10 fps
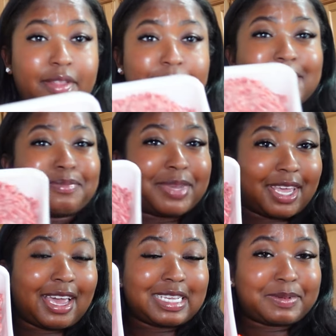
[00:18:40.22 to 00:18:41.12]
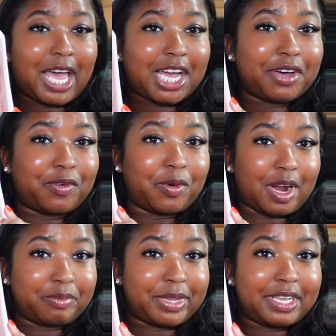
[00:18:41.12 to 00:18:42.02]
This big ass pack of
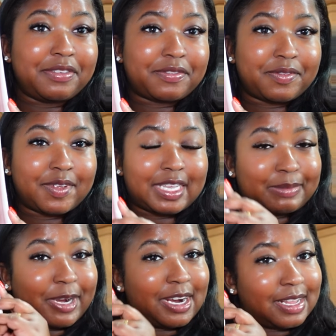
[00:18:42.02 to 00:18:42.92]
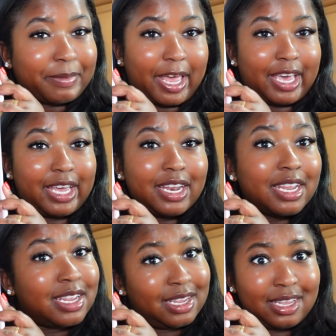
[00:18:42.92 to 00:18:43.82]
ground beef is bigger than my head.
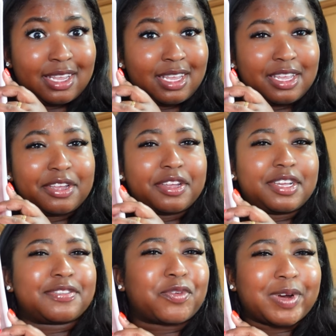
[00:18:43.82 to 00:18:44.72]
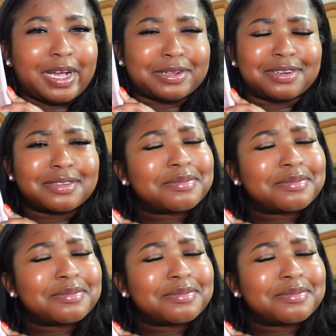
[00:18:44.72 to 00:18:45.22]
It's $4.